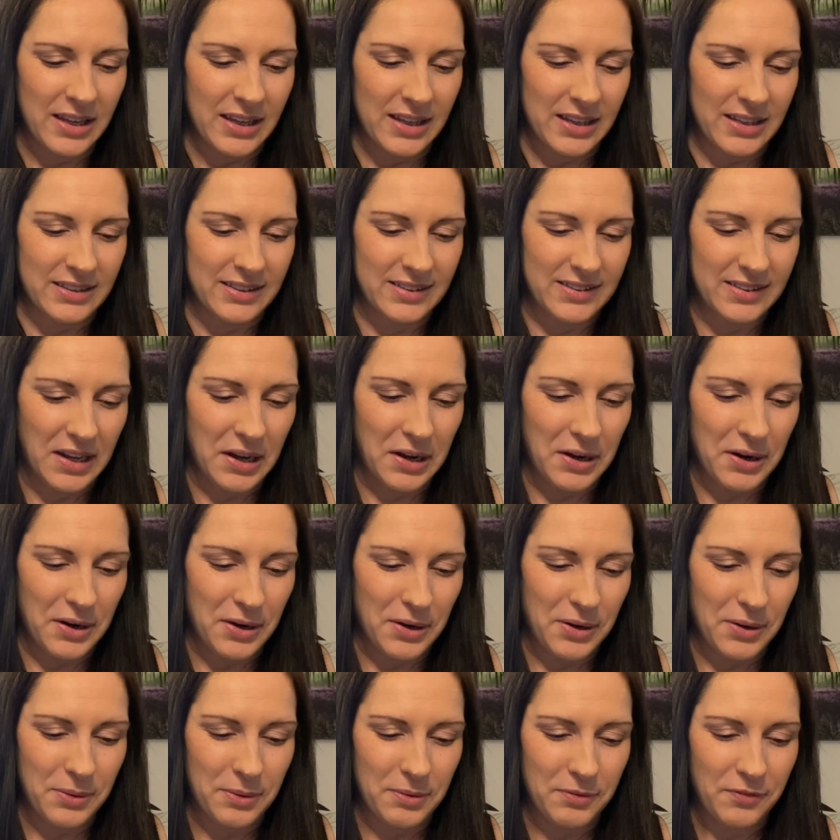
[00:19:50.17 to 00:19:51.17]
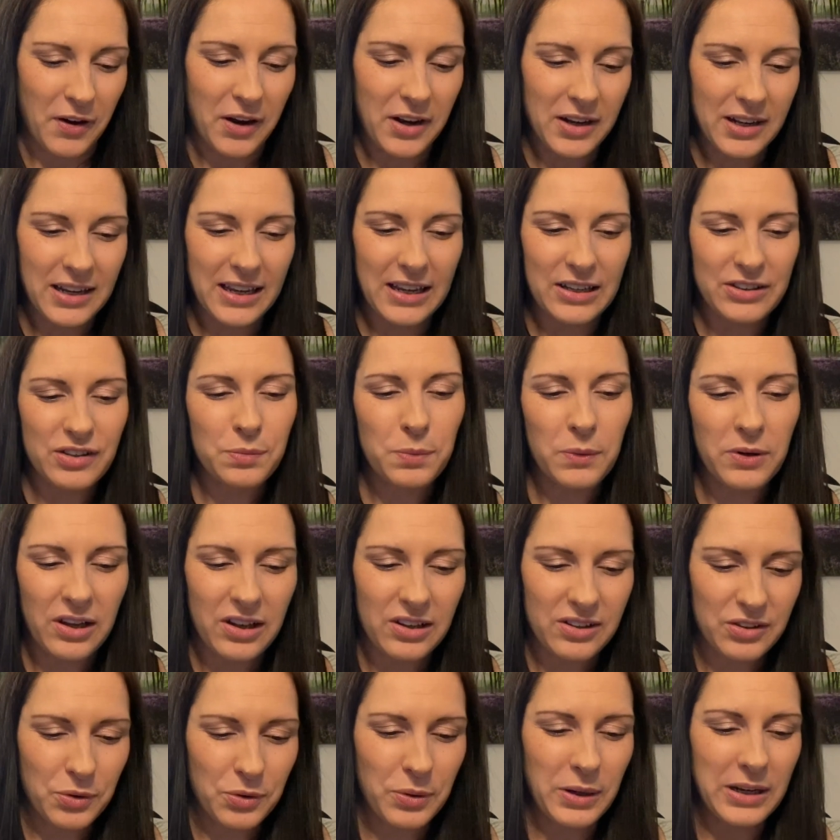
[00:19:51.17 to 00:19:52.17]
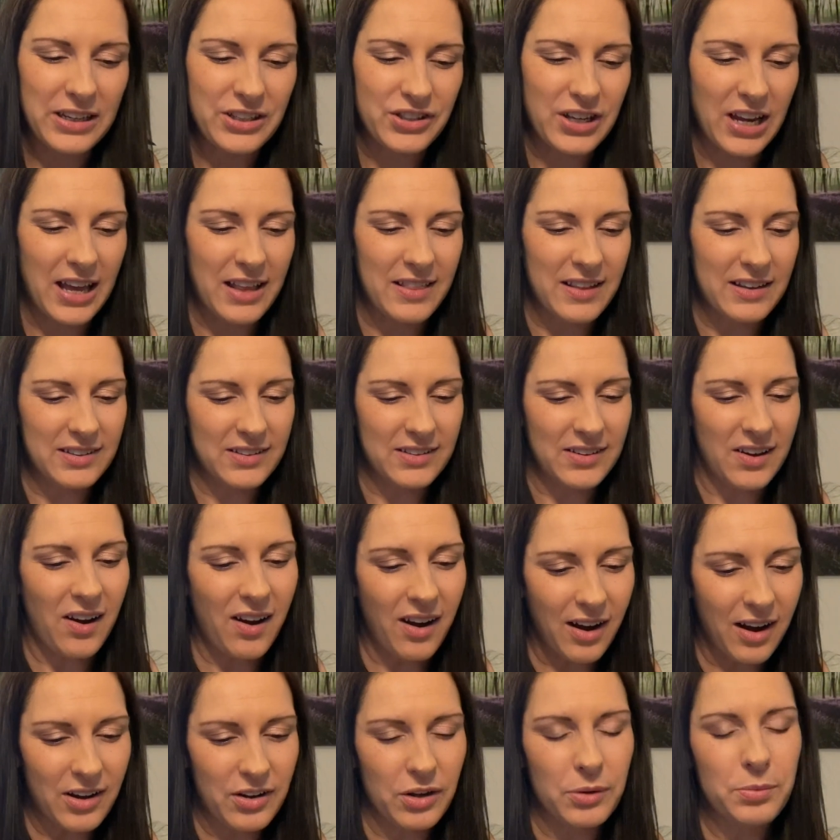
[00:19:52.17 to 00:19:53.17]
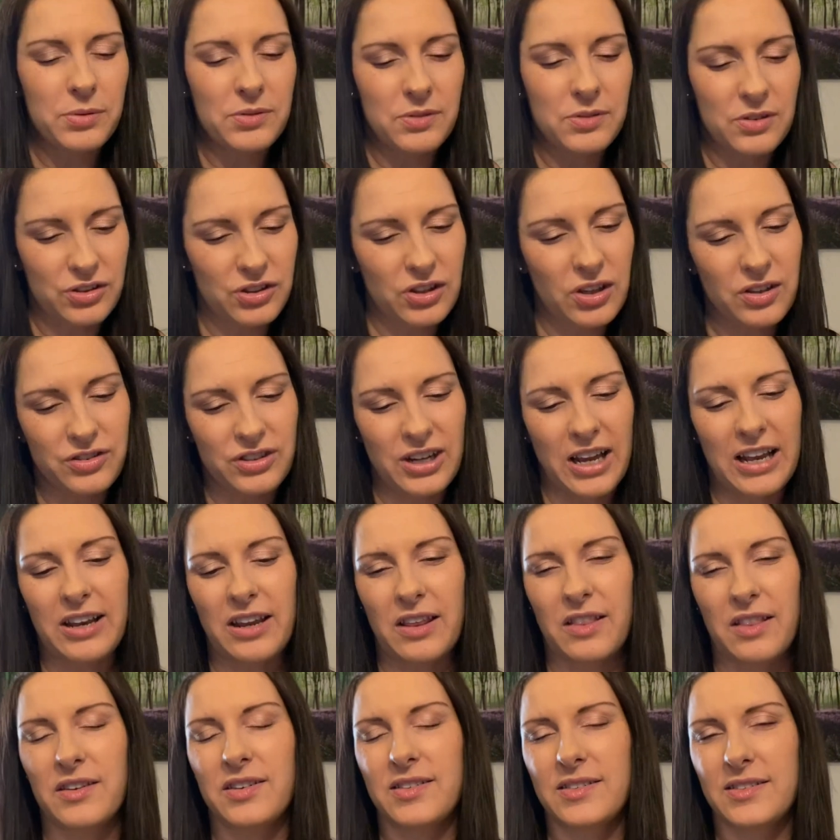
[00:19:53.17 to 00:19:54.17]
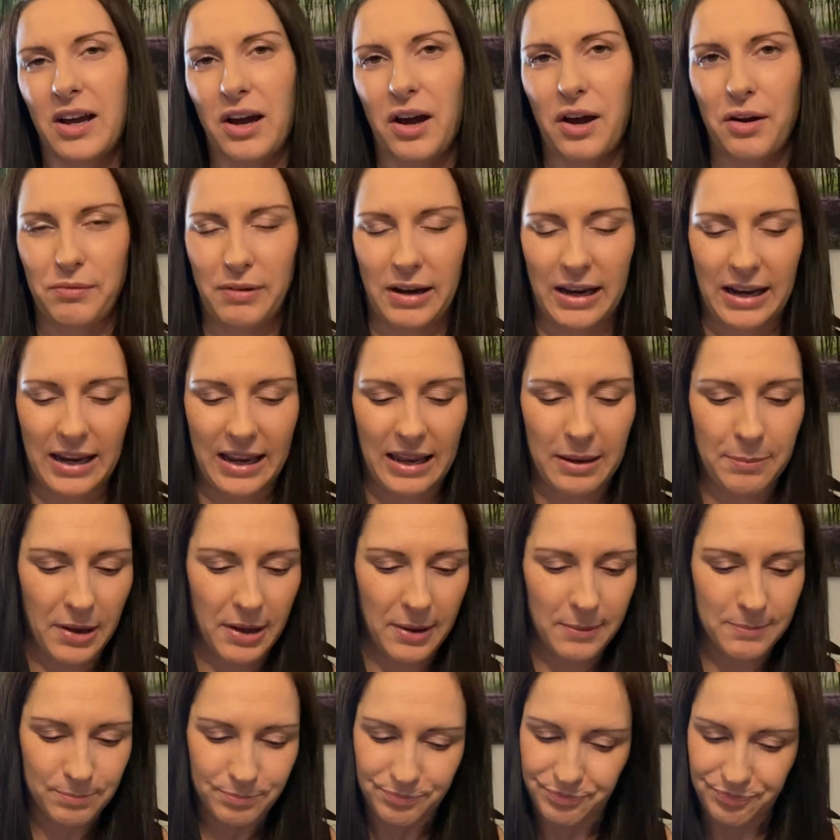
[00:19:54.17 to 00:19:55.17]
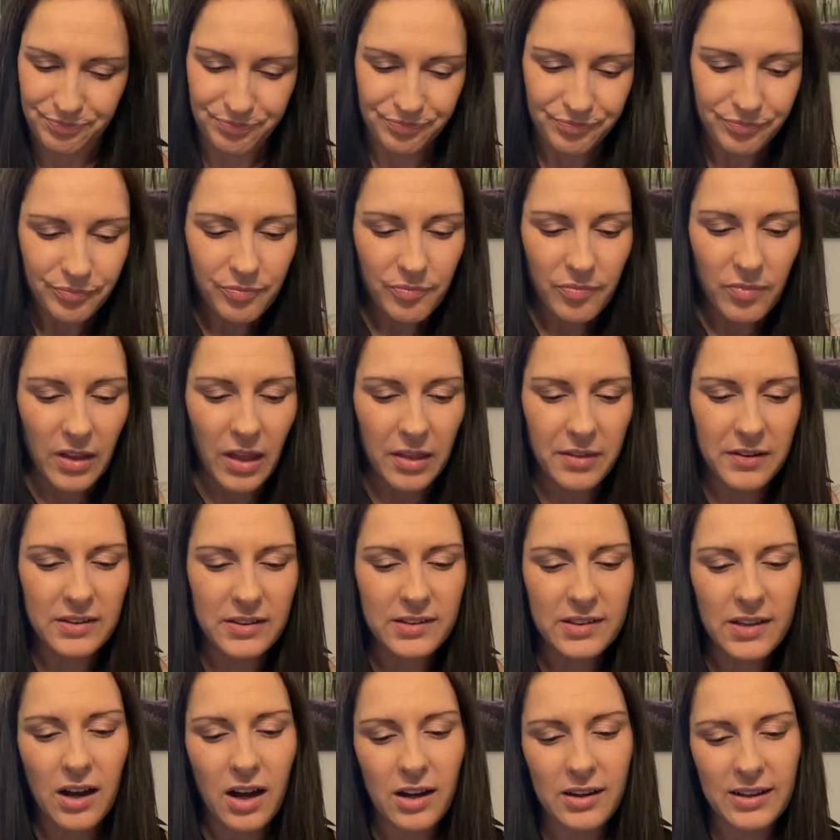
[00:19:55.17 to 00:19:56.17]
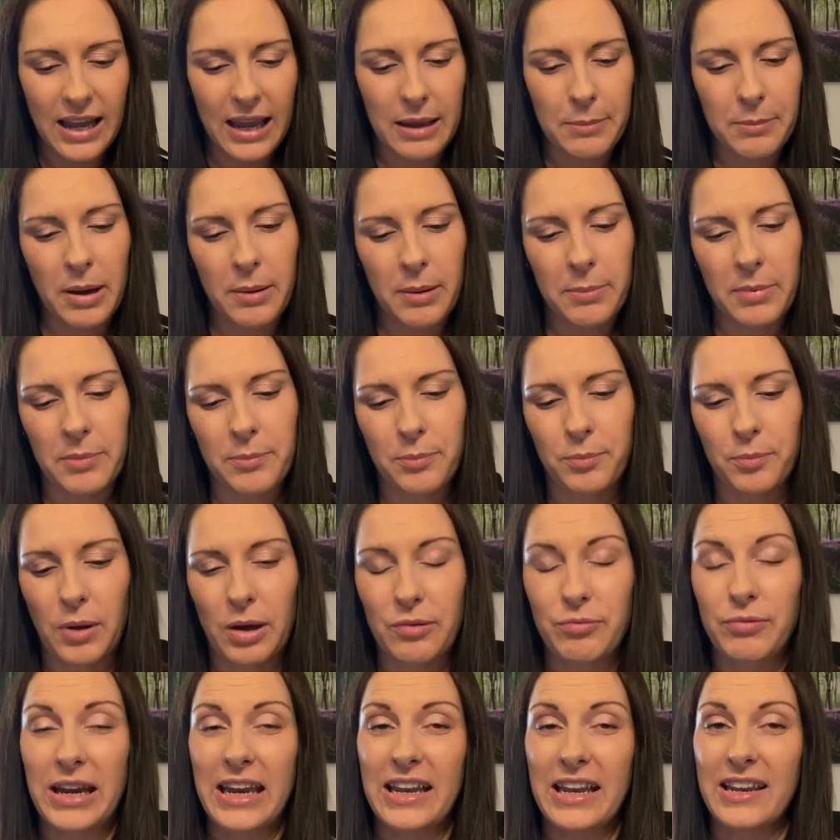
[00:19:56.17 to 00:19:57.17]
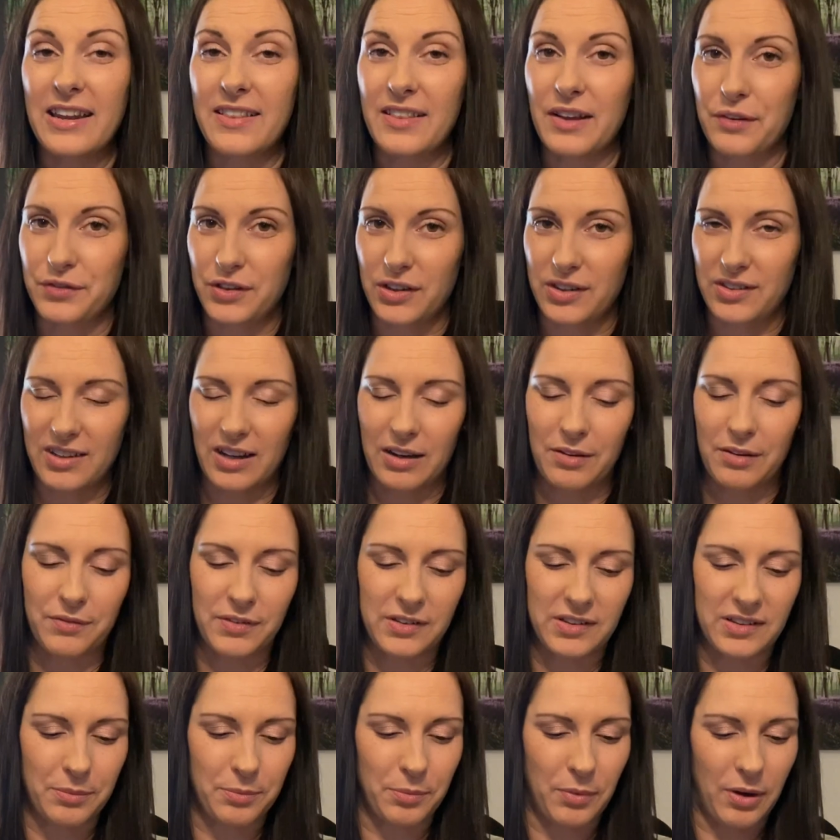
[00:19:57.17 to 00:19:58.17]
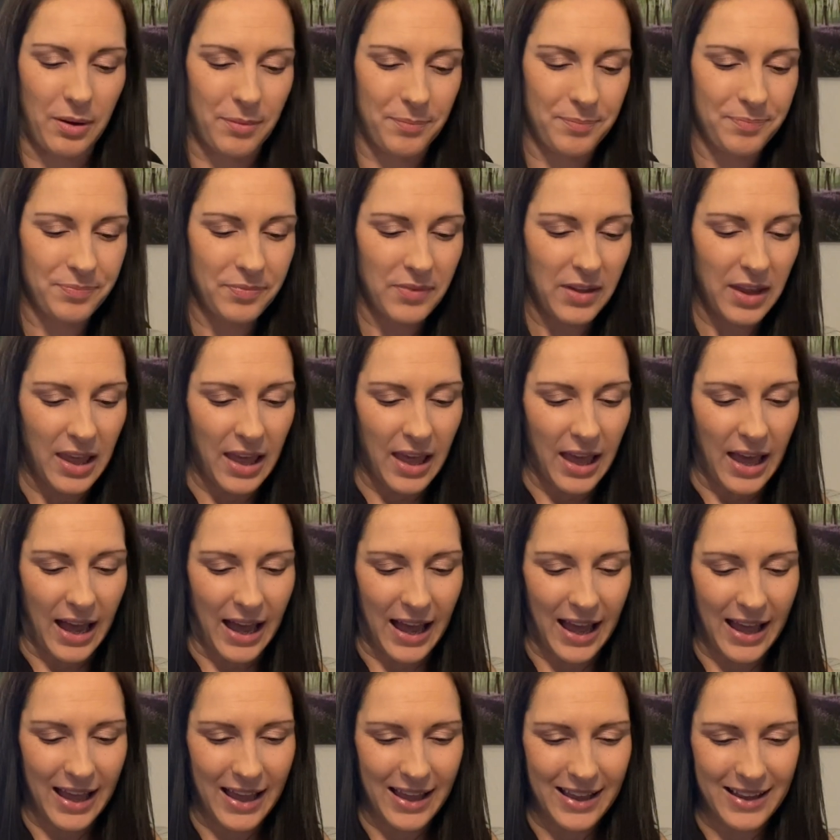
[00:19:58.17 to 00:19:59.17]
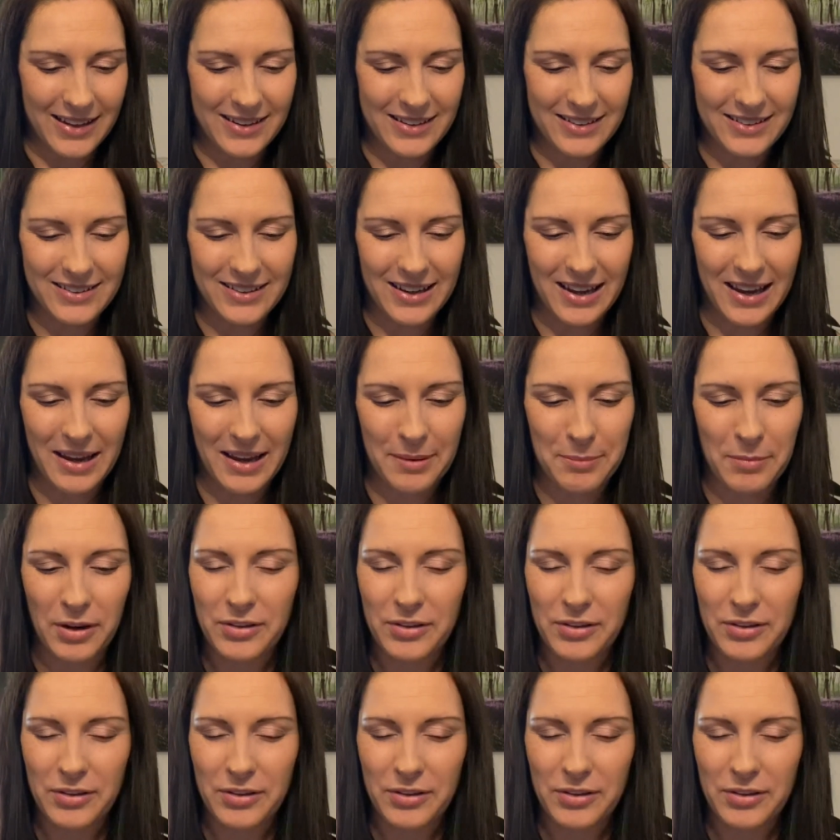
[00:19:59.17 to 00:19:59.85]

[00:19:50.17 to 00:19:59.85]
So finally, I just want to quickly share this card. I should have shared it at the start really, but this card came up in a reading that I've just done for someone, and I